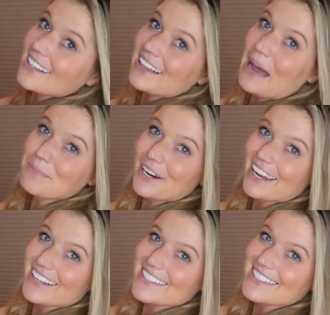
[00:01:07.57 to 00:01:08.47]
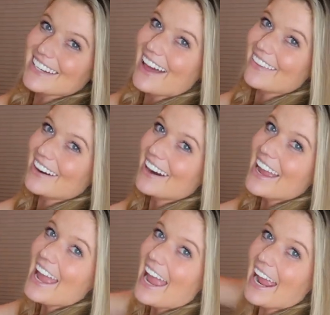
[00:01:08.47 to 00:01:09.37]
clap your hands together.
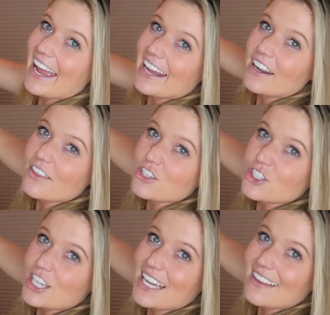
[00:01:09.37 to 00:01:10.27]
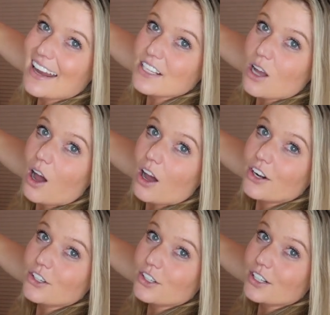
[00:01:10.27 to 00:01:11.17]
And the sheet that is
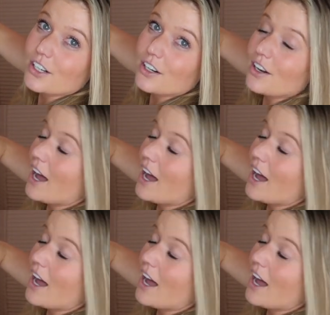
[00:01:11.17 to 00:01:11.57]
on your